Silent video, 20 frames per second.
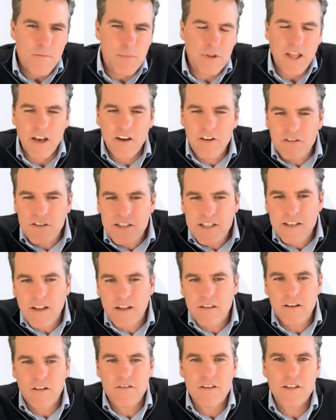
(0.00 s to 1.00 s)
But then you'll see
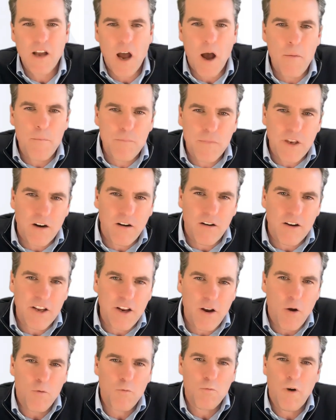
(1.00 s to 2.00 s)
that there's some that are,
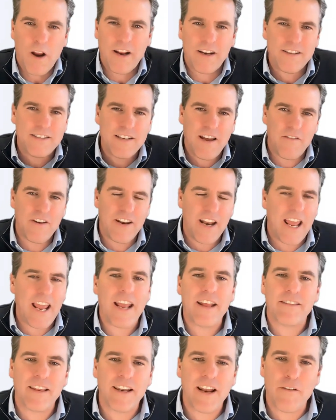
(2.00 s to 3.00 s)
ranked 7,
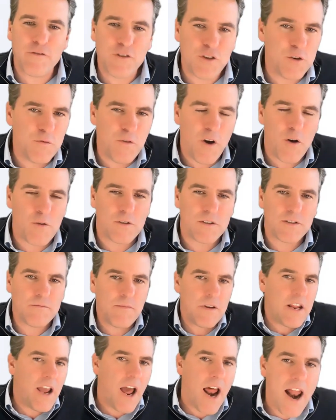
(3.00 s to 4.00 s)
8 that have 2 votes.
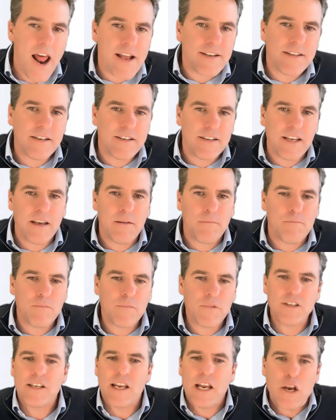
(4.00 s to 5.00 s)
And you got to ask the team,
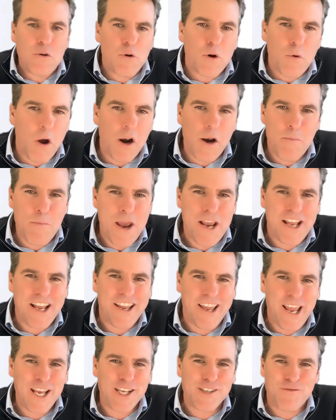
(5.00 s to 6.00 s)
does anyone want to make a
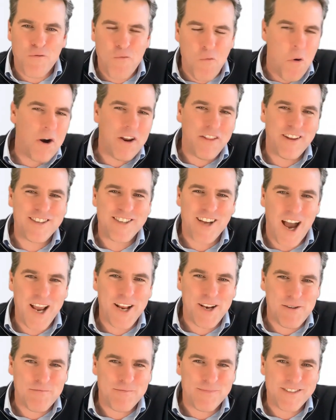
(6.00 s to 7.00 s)
case for one of these
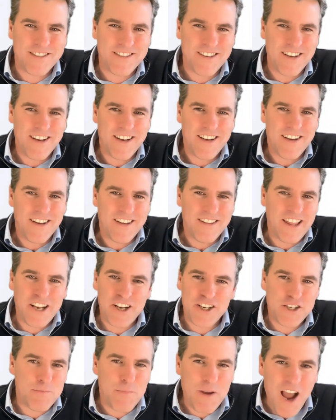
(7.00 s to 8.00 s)
items that
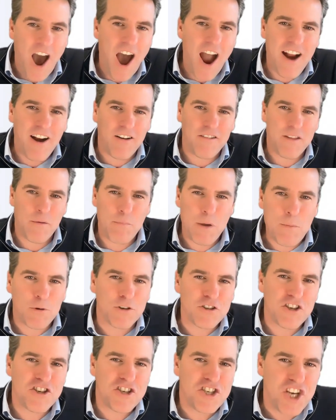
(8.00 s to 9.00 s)
it should be higher, that
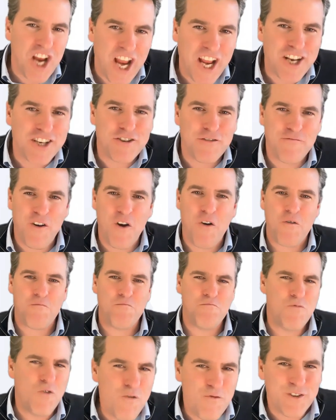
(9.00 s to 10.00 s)
people should change a vote,
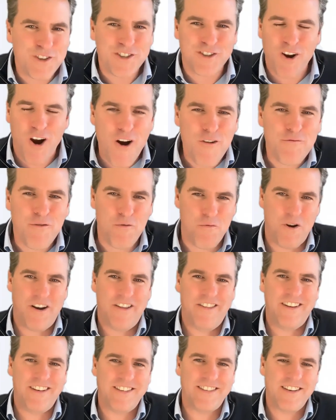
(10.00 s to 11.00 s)
move a star for one
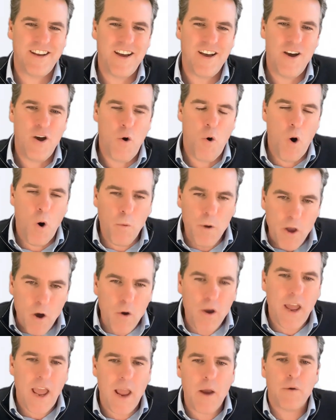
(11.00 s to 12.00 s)
of these? Or are we
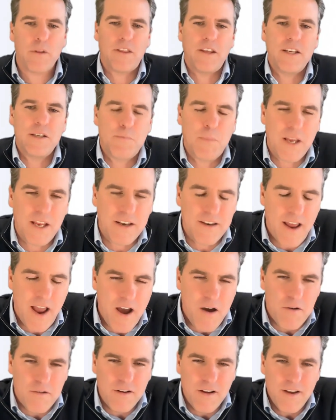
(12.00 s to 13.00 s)
okay with these being
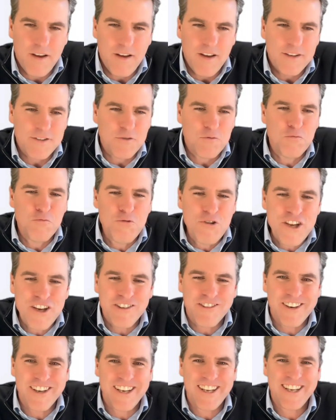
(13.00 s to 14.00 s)
down? It's a
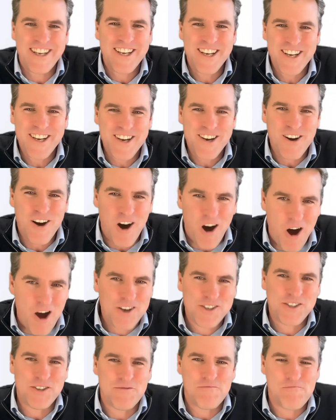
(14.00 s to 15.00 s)
really
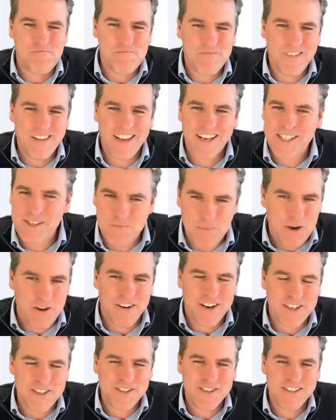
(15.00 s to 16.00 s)
awesome
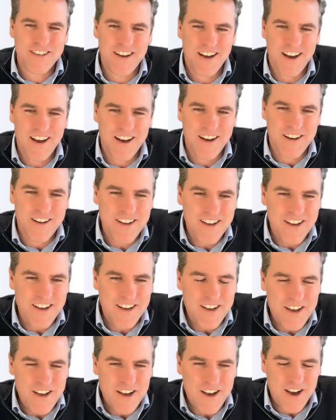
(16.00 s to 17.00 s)
experience
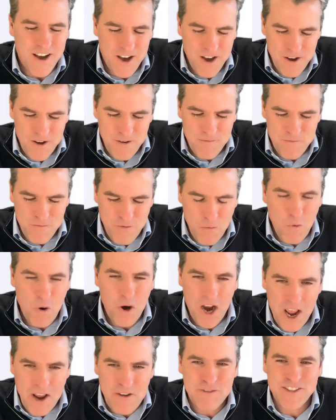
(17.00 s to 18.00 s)
from
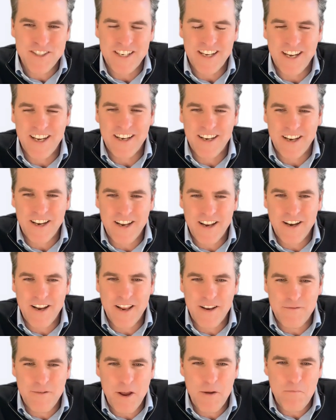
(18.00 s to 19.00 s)
what I've seen
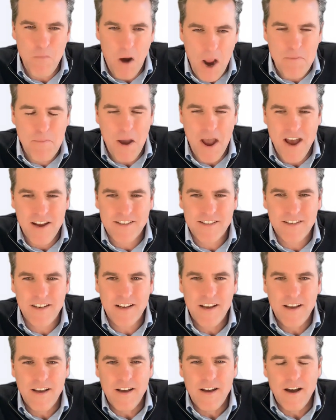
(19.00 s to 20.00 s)
in my past.
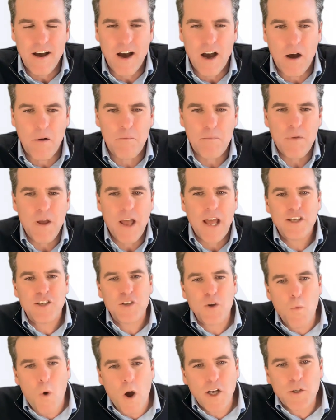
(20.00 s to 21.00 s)
And
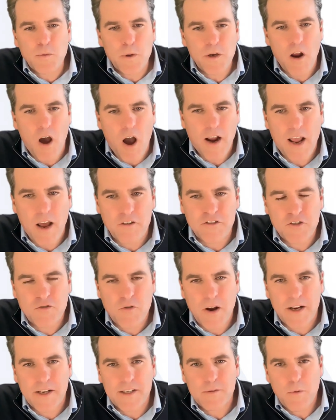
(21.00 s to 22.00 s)
so once we knock out
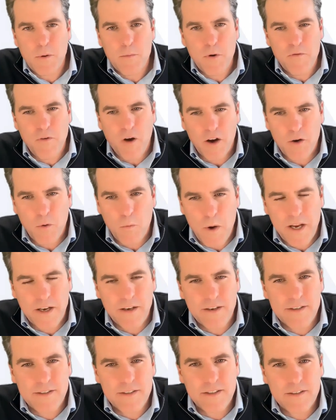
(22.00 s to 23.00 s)
strengths, we move on to
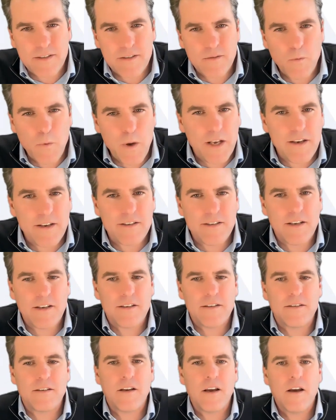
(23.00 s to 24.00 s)
weaknesses.
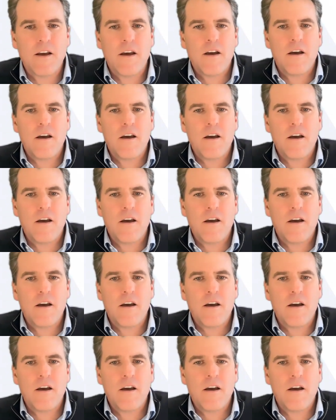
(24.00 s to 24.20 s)
Weaknesses